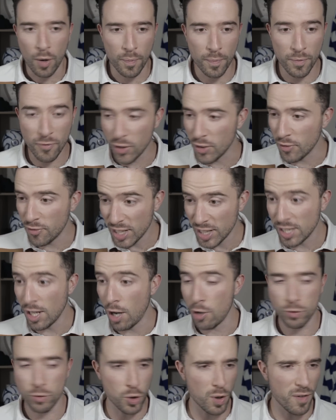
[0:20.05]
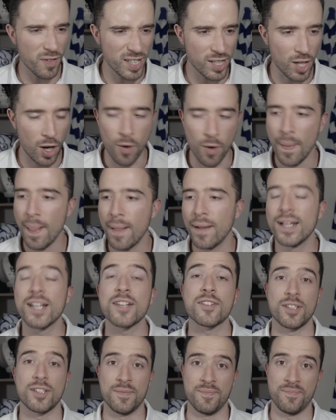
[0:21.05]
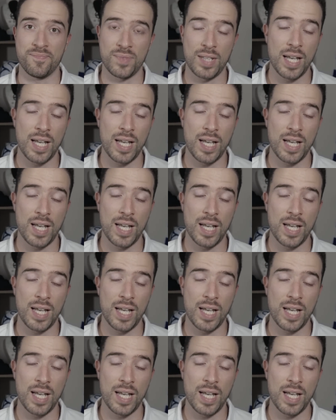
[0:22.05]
Do a video. Listen,